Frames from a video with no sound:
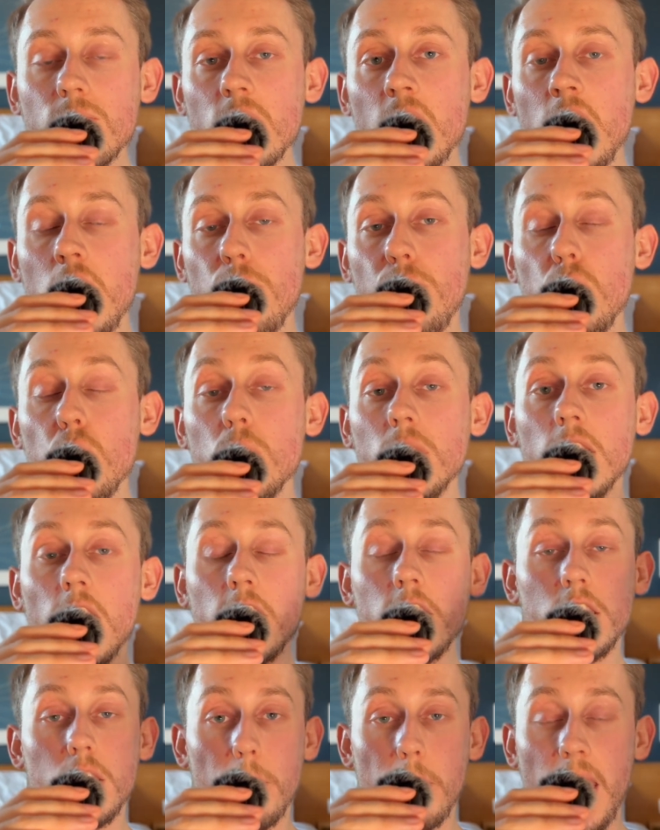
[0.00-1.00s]
if you would
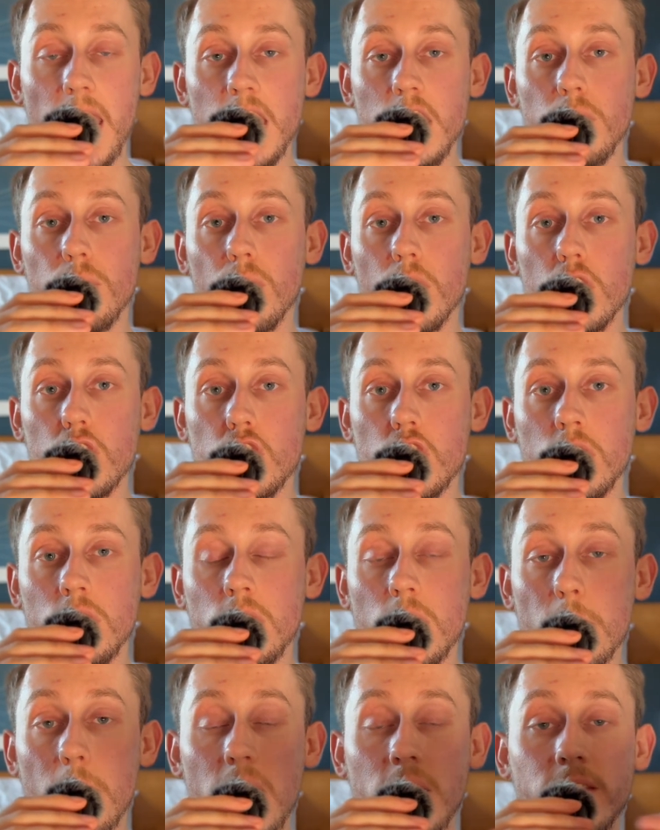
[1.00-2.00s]
like the paid version
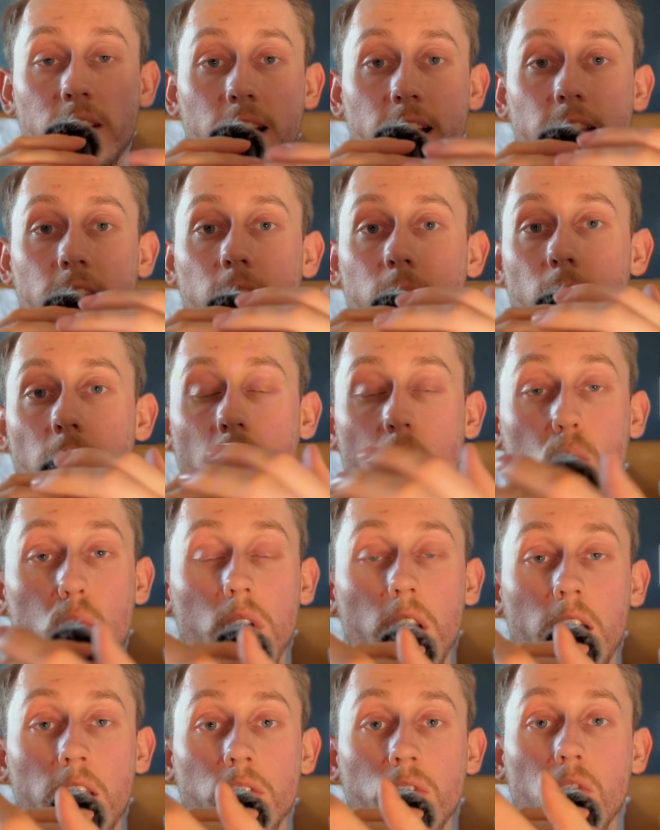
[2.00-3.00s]
that basically
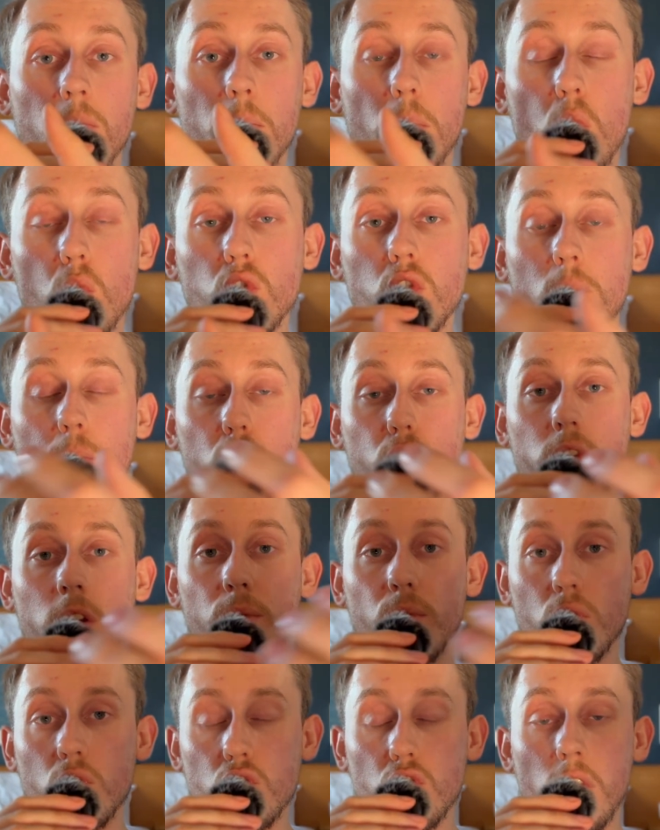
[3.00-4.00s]
outlines multiple
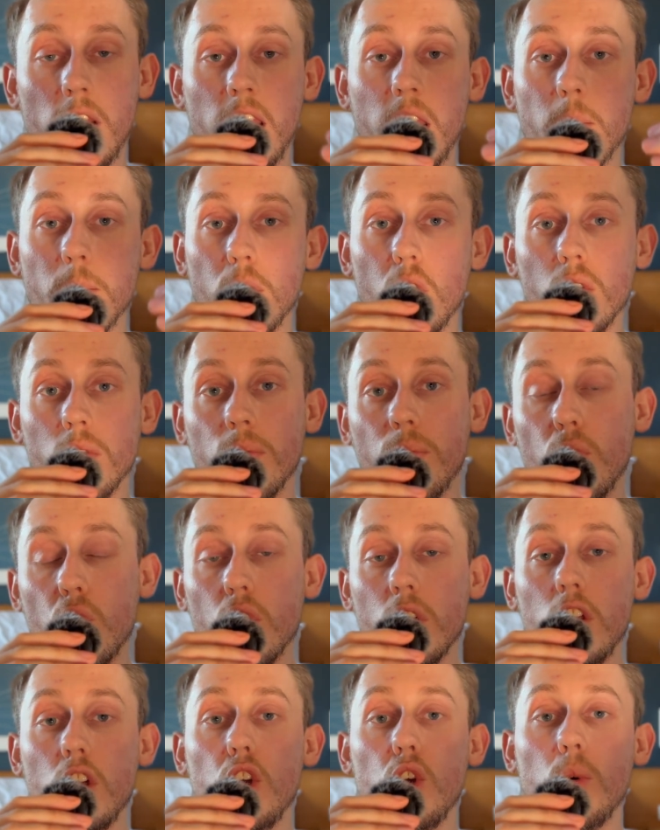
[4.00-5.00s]
different training blocks for
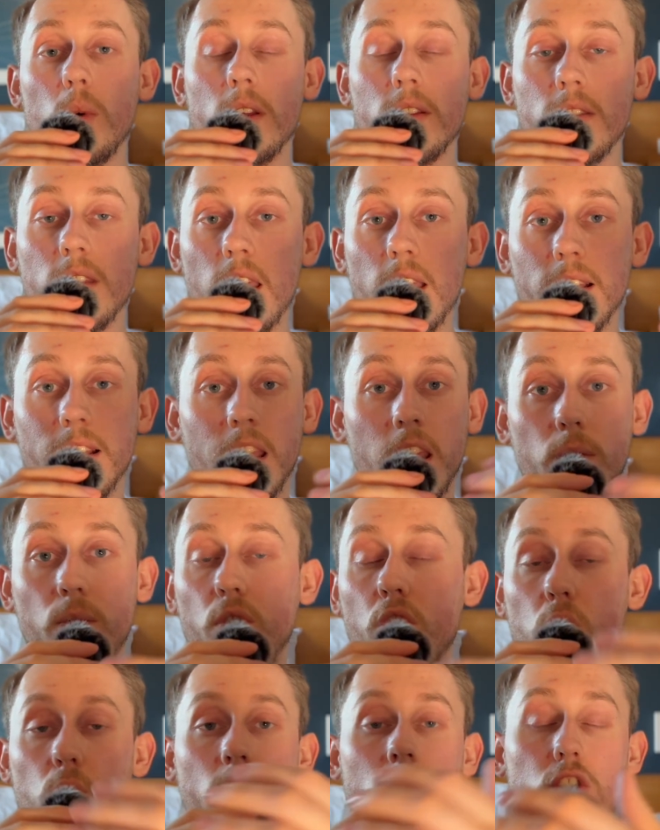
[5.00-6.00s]
you, it
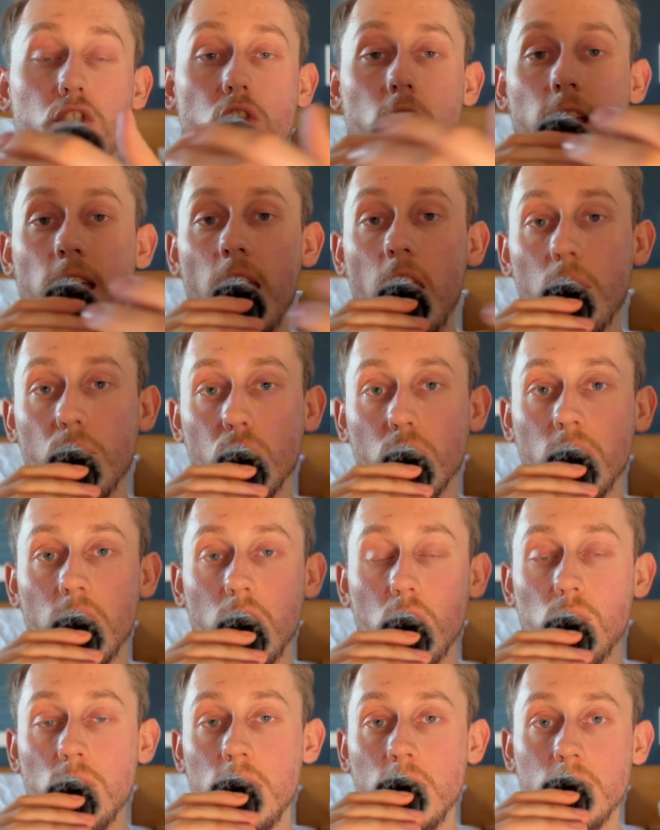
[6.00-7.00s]
gives you literally
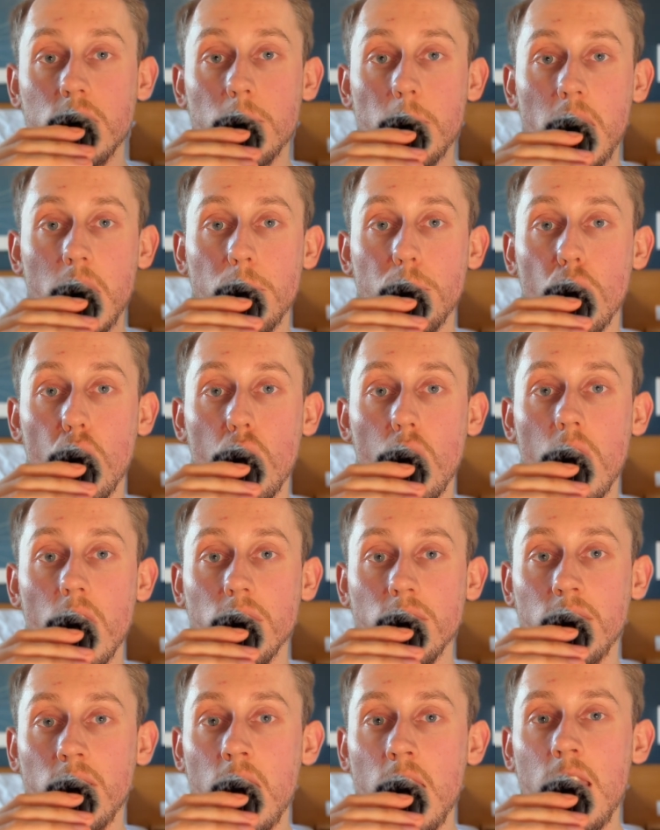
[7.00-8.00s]
everything you need to make
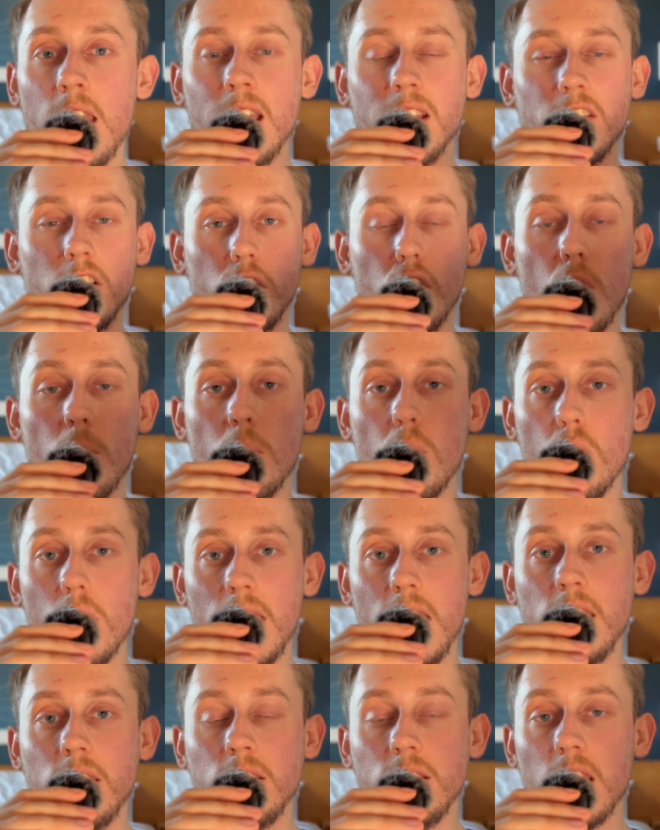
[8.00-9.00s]
progress. It's a lot more
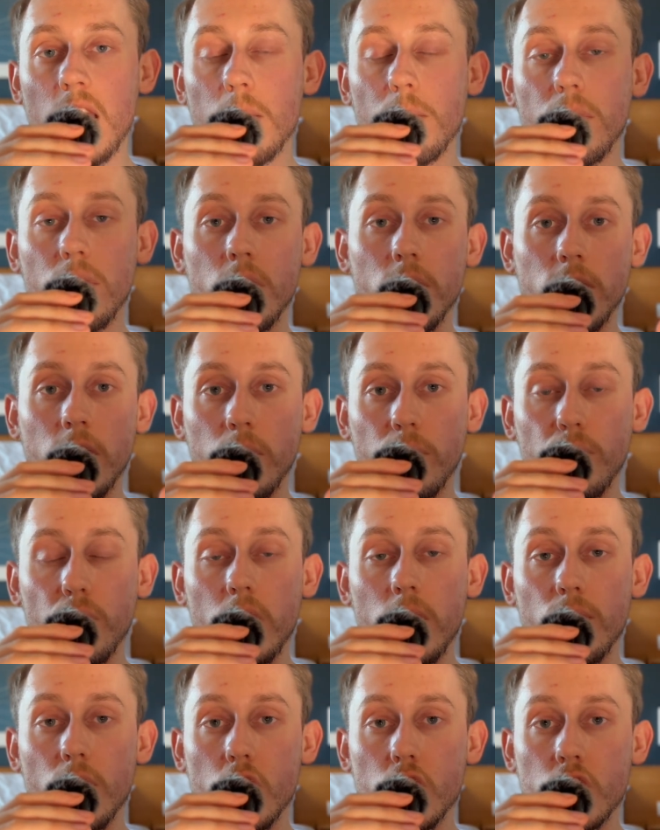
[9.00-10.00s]
in-depth than this
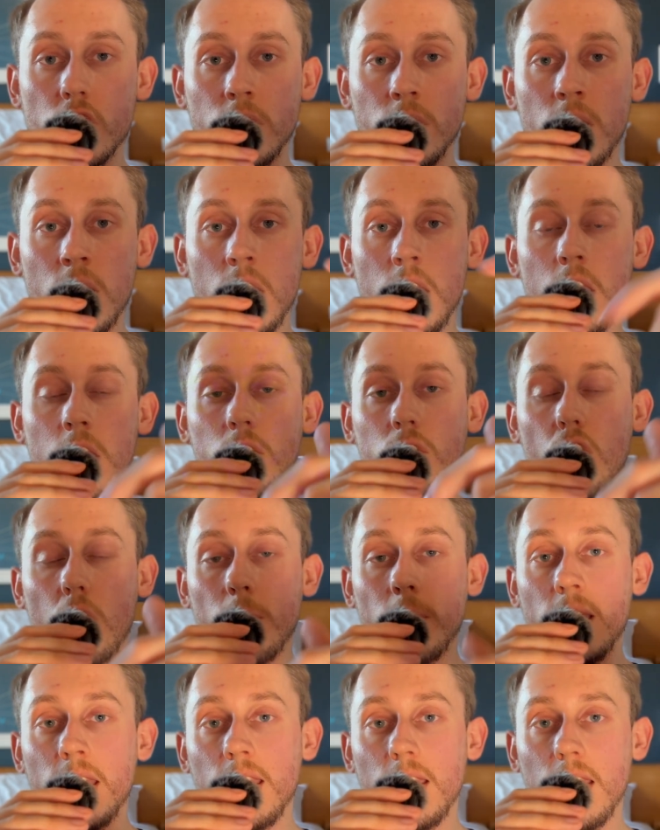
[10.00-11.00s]
free version. Top
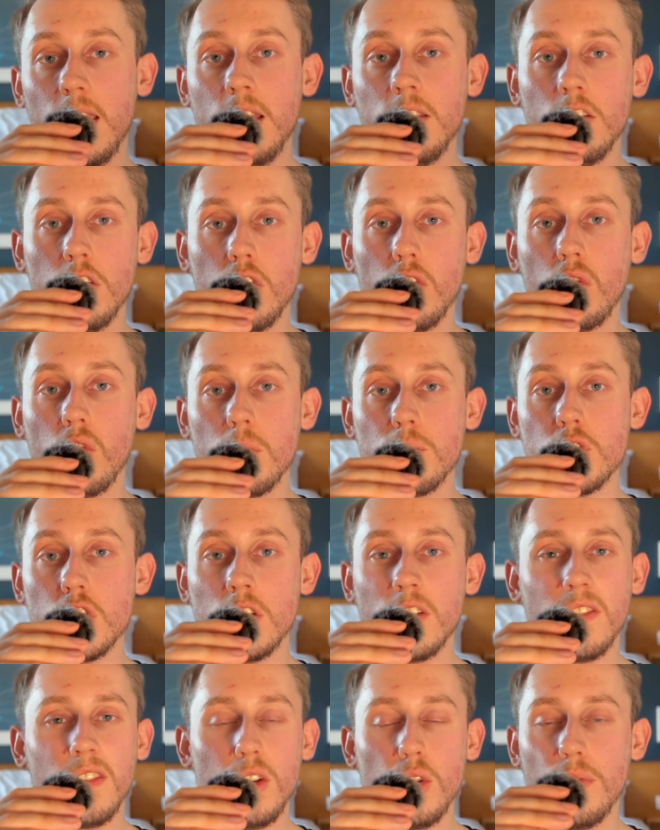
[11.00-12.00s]
link in the description
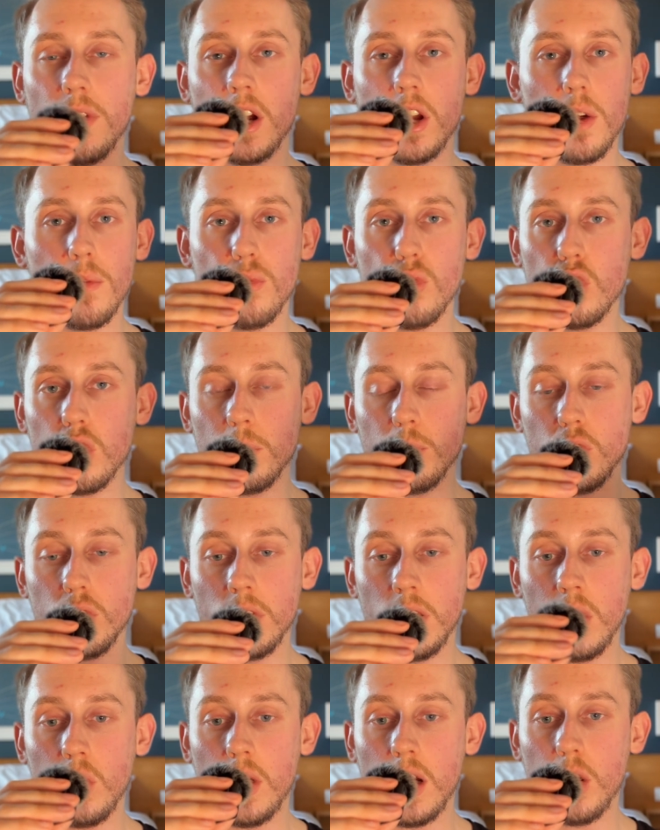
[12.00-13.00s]
is still very affordable, and
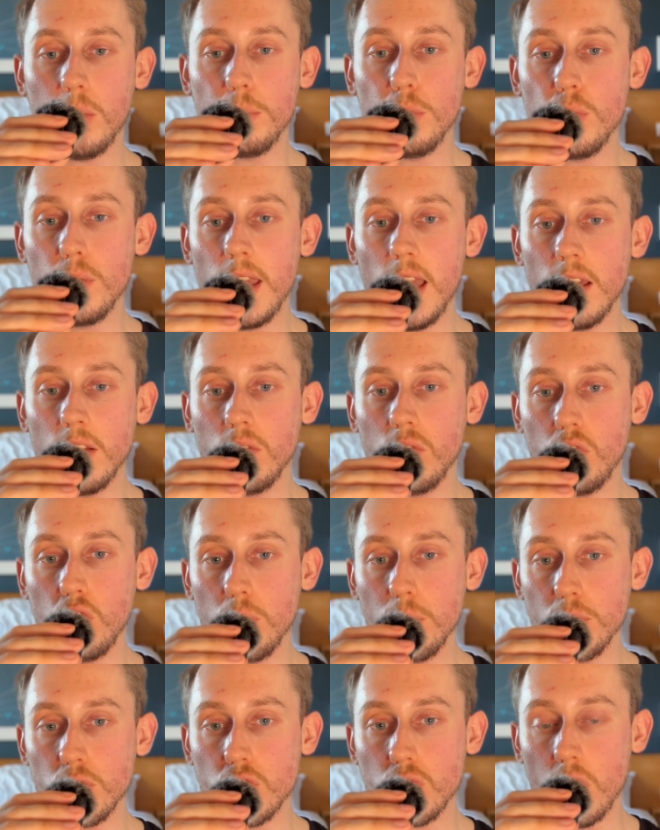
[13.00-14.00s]
it'll help you get
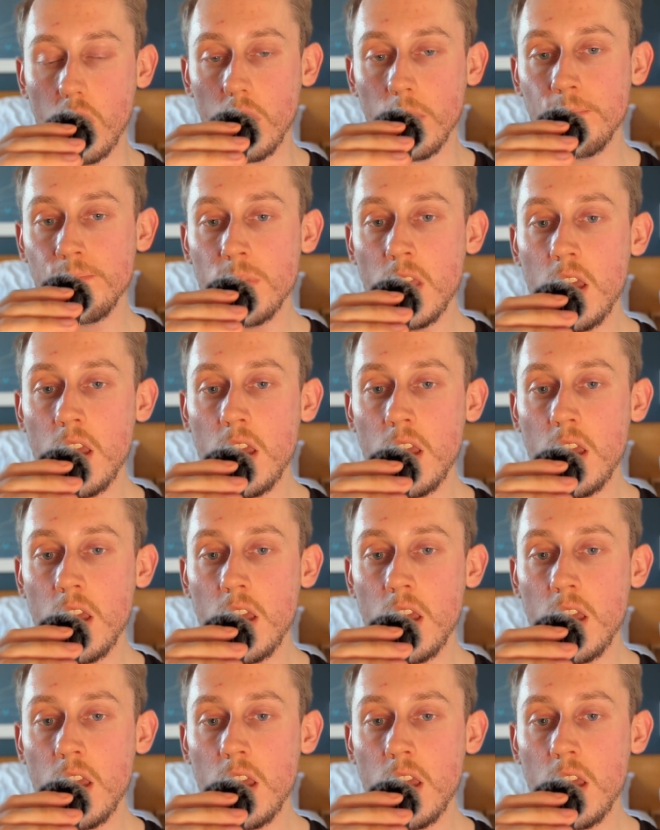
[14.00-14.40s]
super strong.